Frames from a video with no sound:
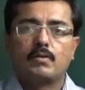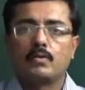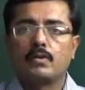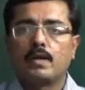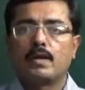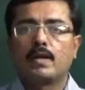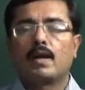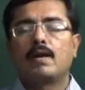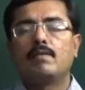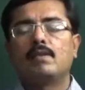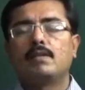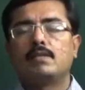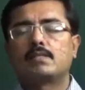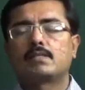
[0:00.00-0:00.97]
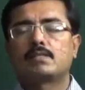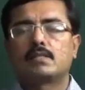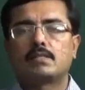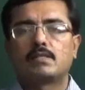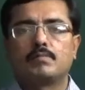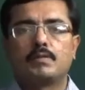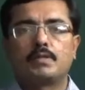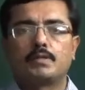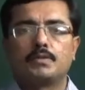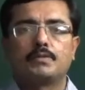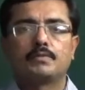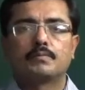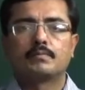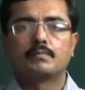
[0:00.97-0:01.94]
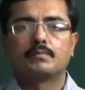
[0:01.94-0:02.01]
today I will discuss with
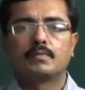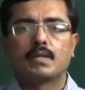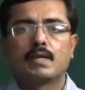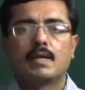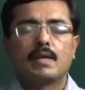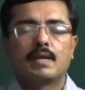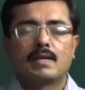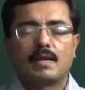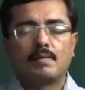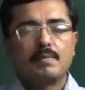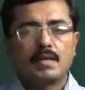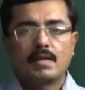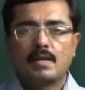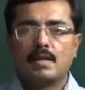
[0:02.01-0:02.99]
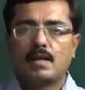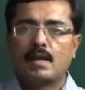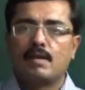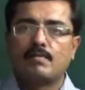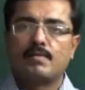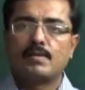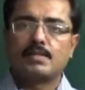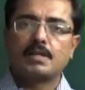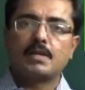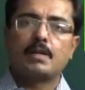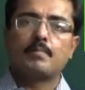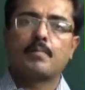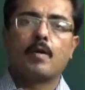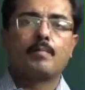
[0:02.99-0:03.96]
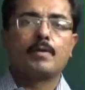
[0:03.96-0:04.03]
you chemical and physical
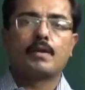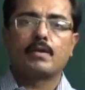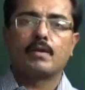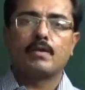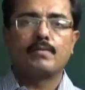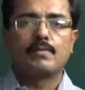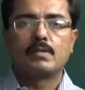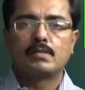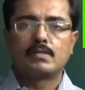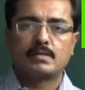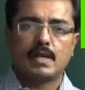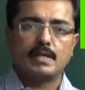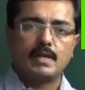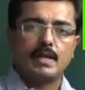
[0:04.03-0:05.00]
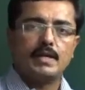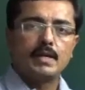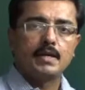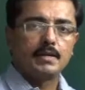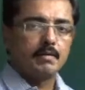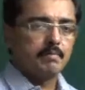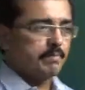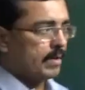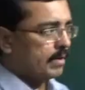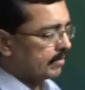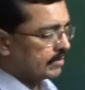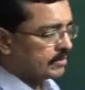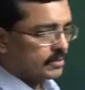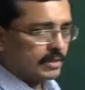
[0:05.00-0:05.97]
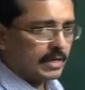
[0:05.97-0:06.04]
property of cyanide
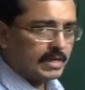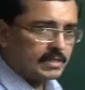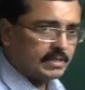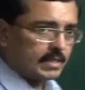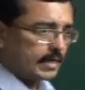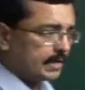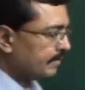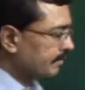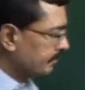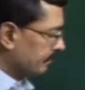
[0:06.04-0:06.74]
compound. So let's start.